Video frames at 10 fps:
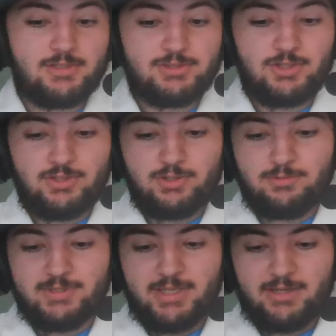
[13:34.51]
solo
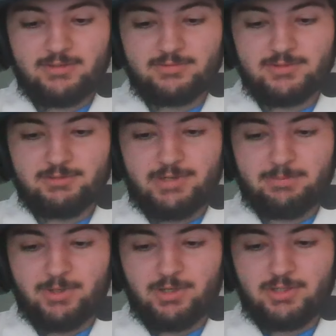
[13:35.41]
without the
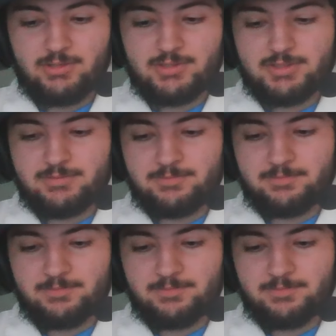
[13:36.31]
Rampardos.